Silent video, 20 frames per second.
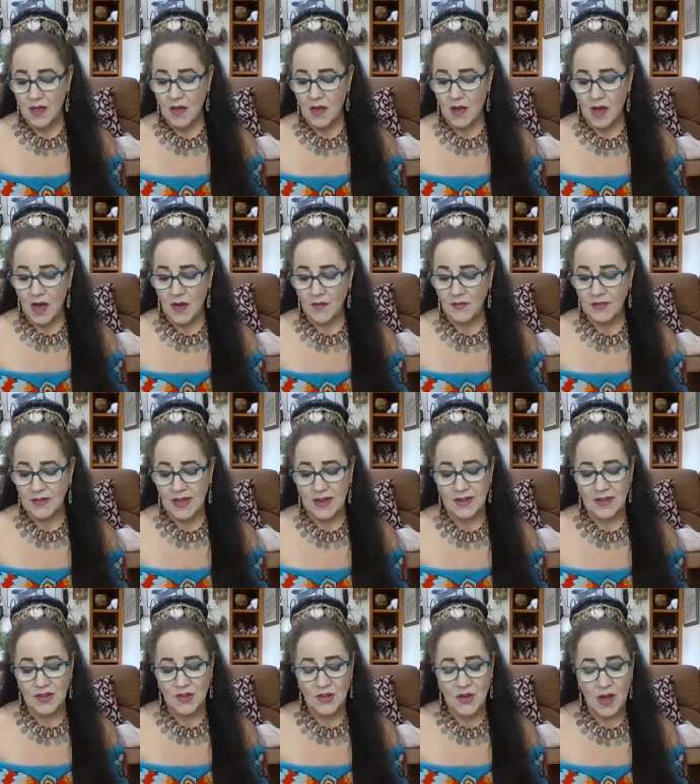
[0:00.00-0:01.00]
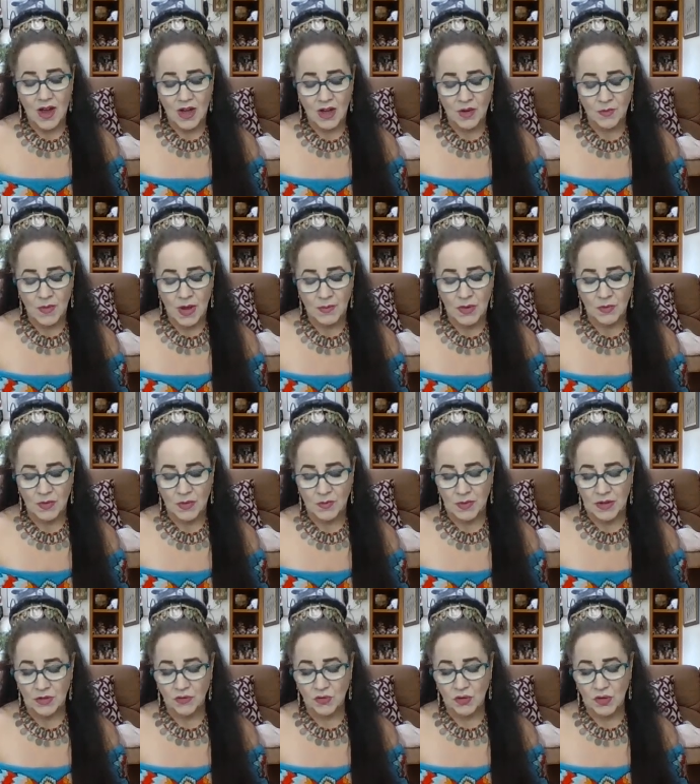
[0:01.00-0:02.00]
Often an entire mummy would
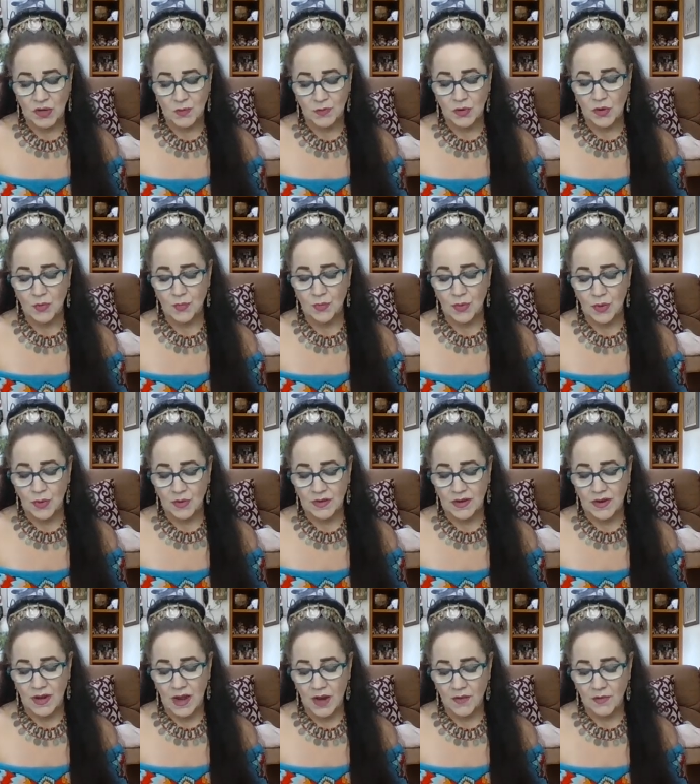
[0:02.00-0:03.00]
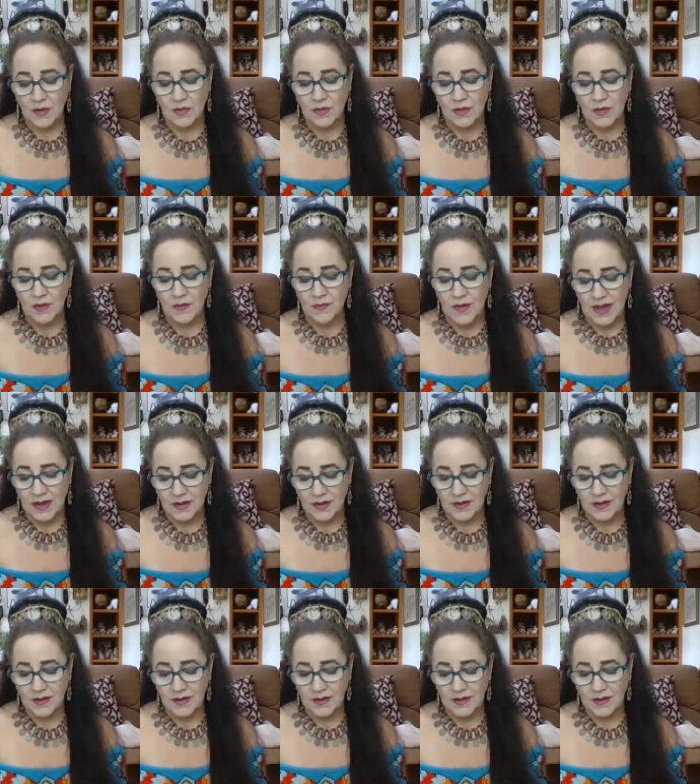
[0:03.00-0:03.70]
be stripped or burnt in effort to